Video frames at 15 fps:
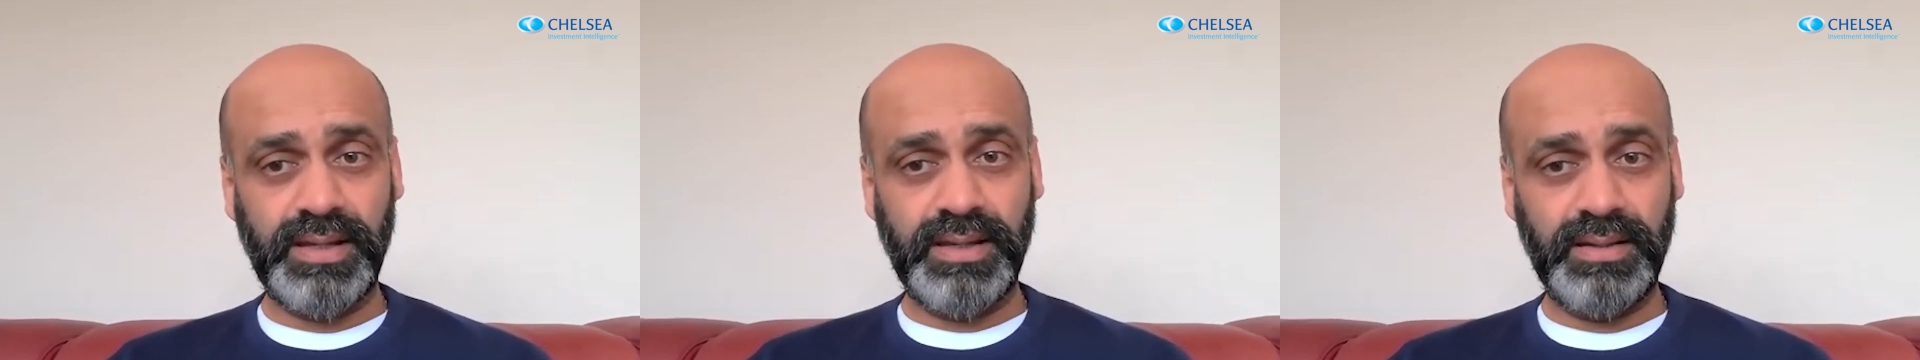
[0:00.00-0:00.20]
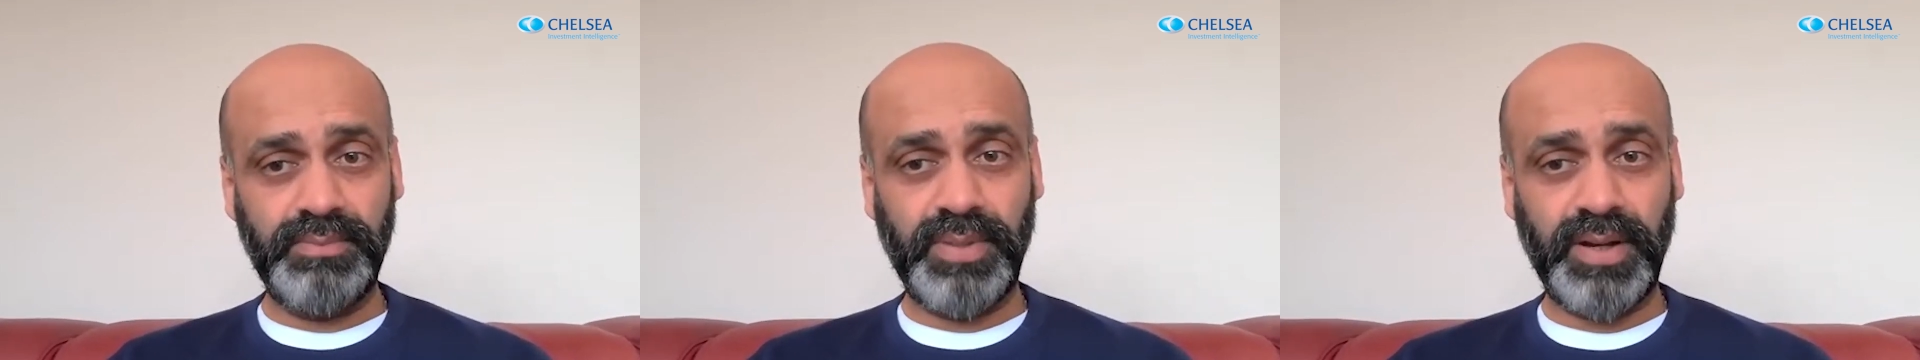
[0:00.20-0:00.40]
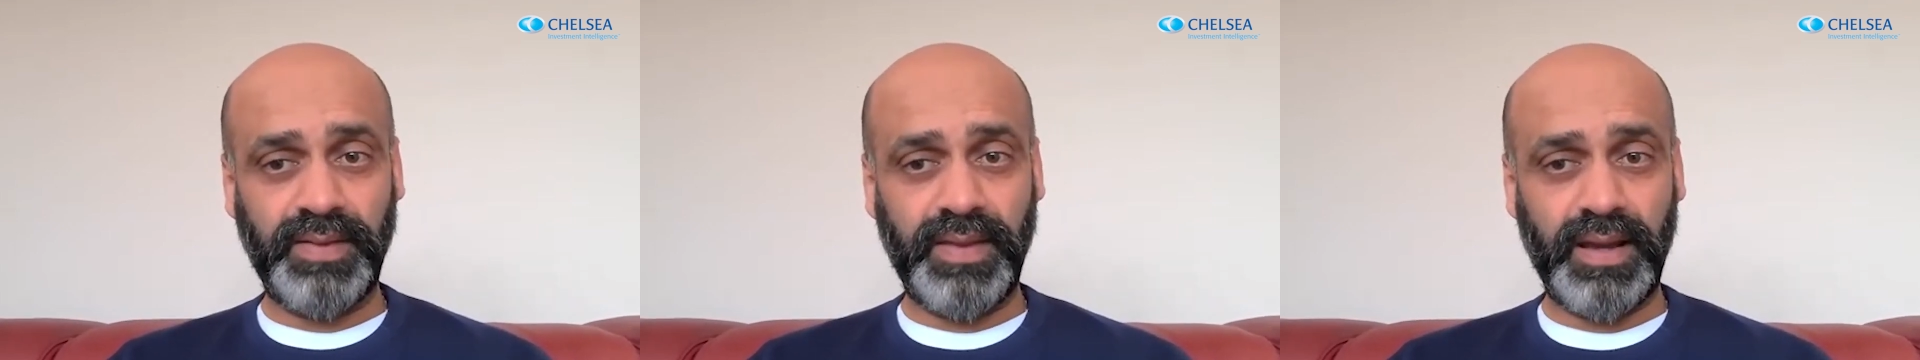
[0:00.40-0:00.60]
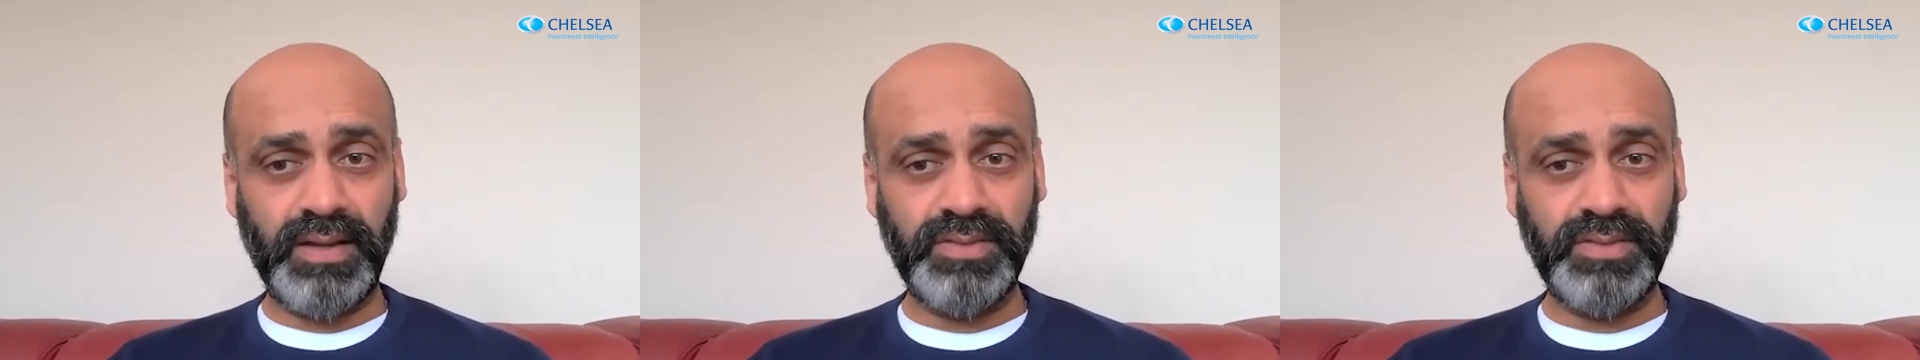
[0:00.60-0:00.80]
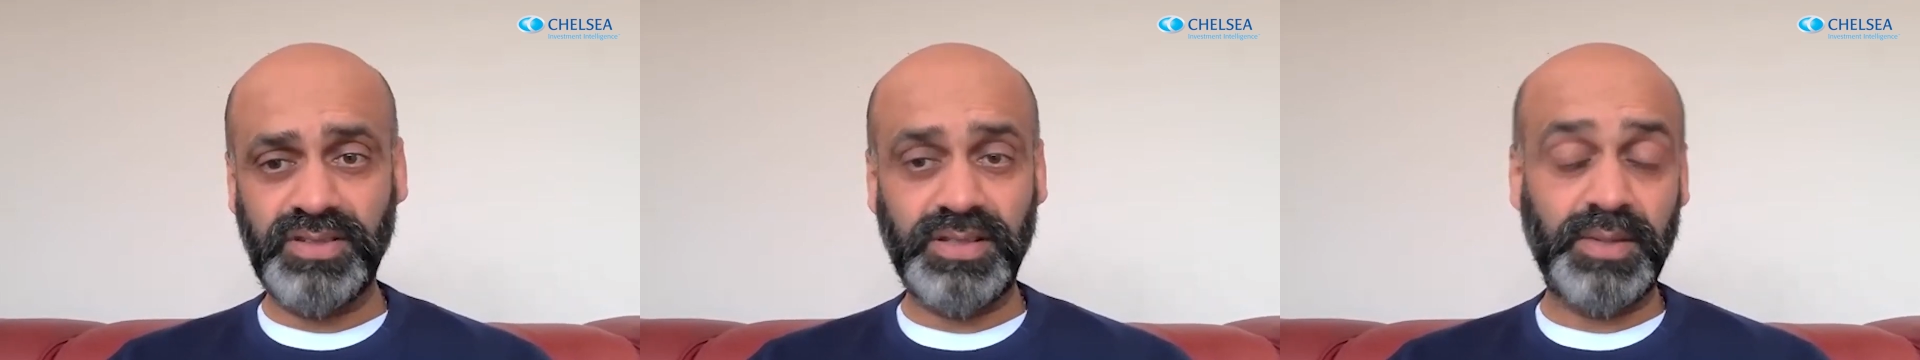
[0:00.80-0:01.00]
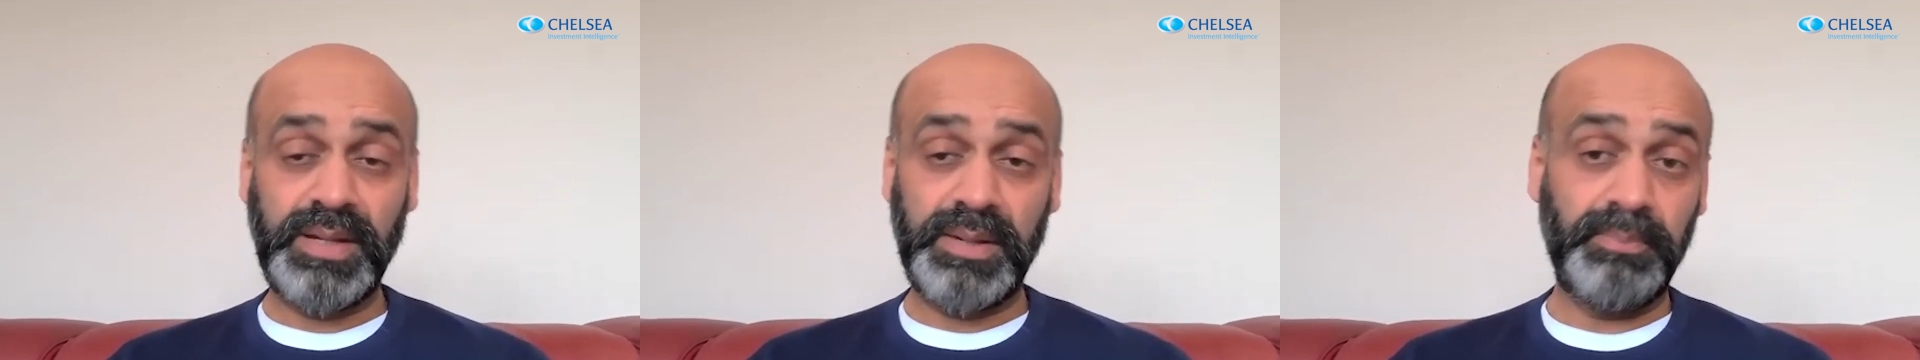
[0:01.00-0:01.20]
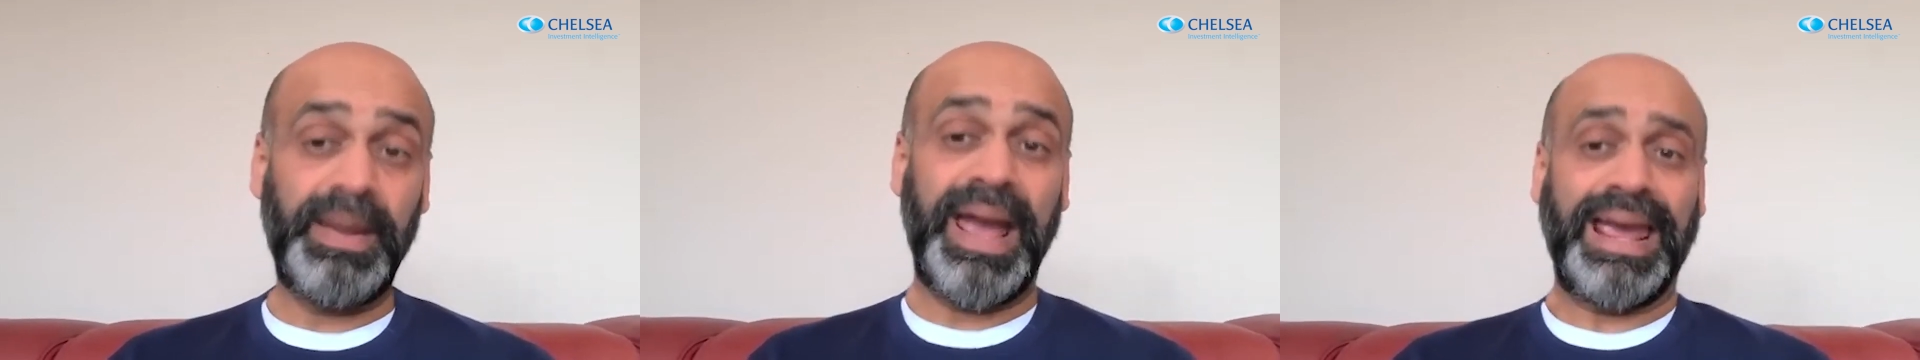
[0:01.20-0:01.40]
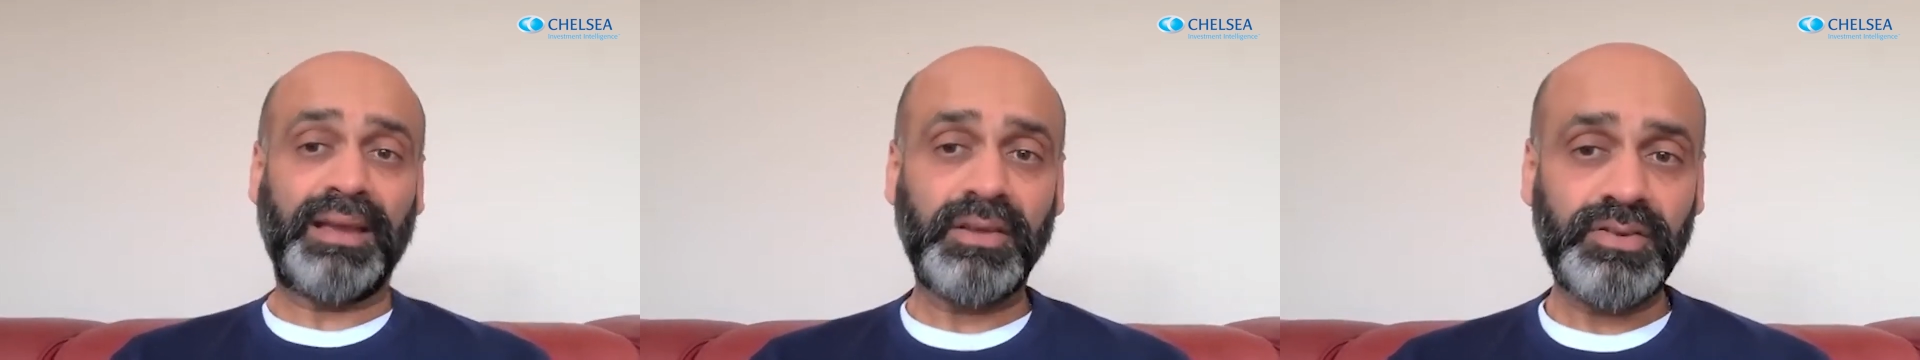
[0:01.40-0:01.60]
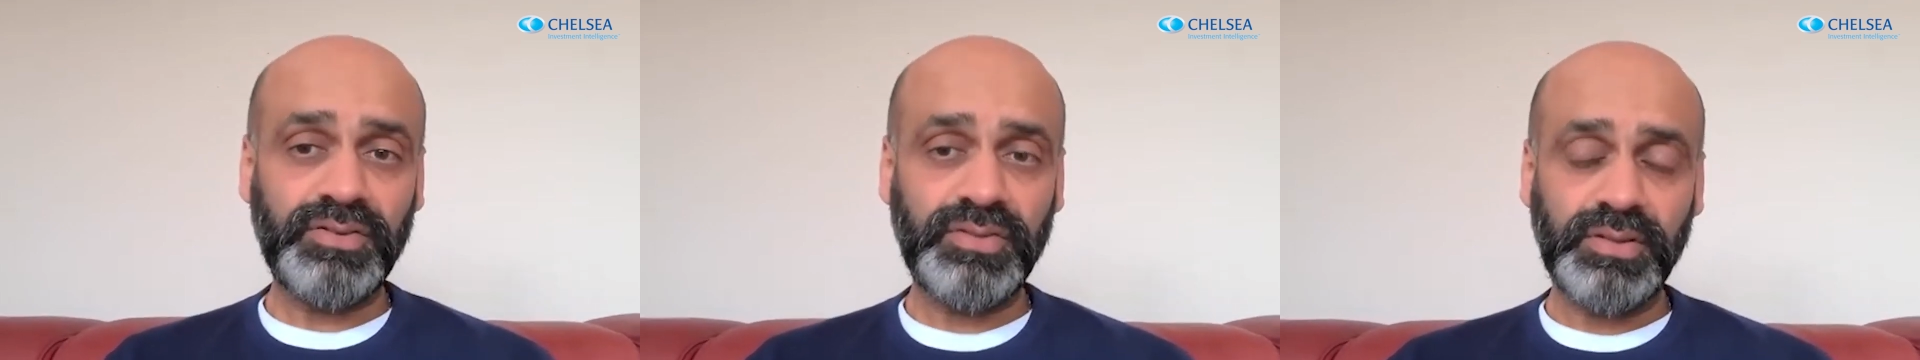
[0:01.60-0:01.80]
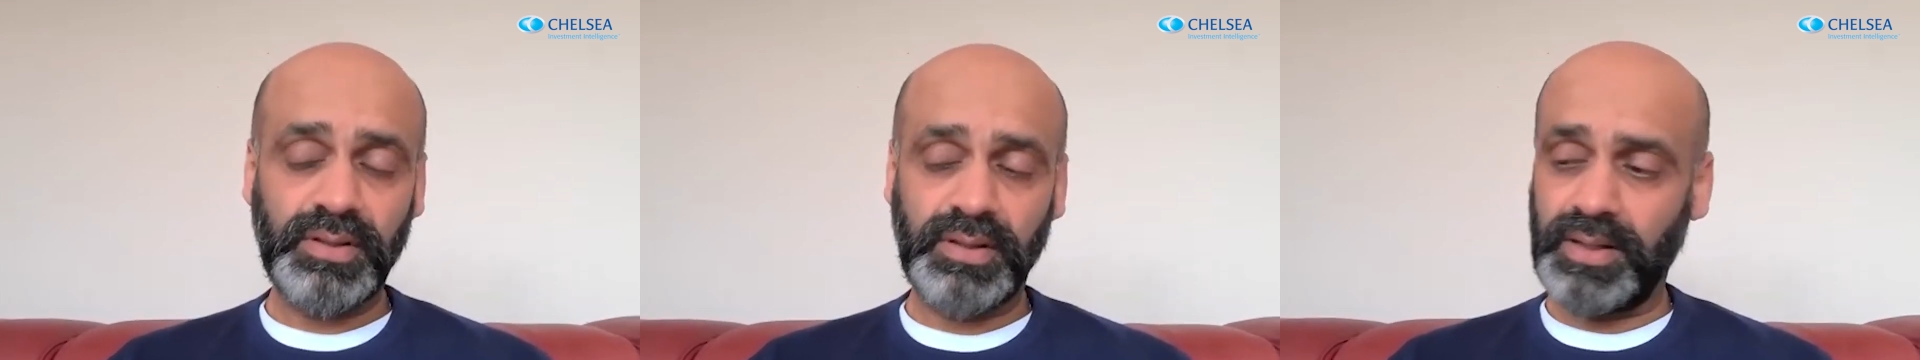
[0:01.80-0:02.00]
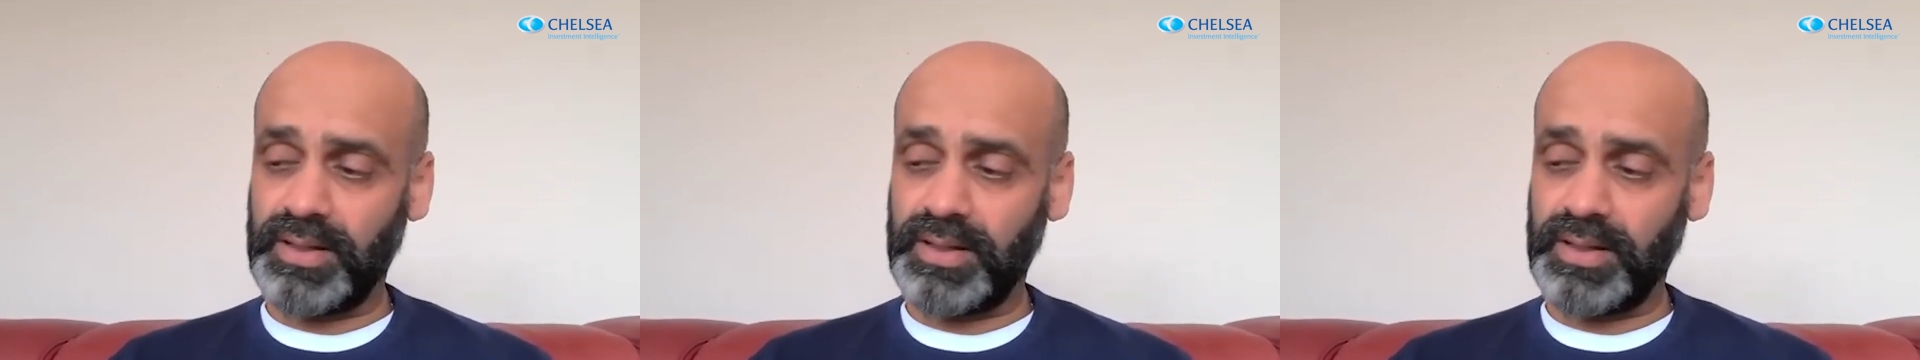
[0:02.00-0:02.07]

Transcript: And by that, I just mean banks.